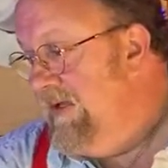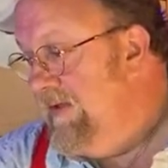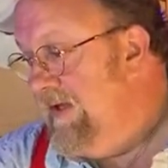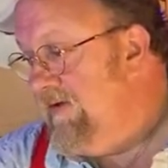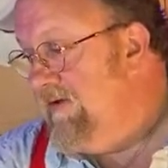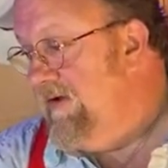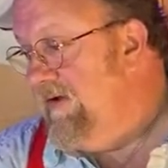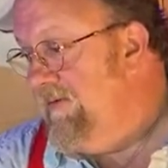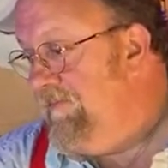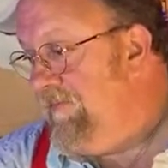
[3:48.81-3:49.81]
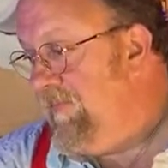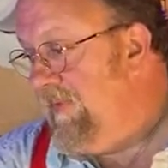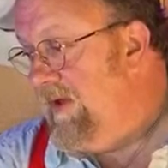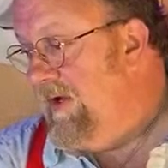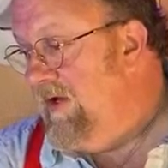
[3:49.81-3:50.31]
that
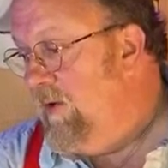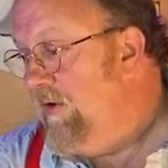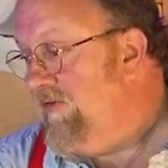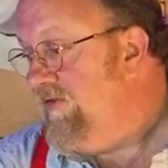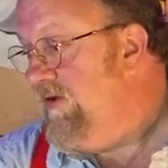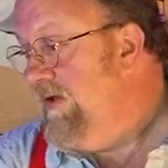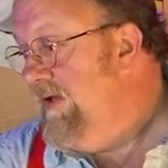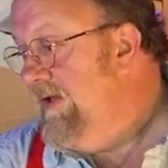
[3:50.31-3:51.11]
uh, I noticed.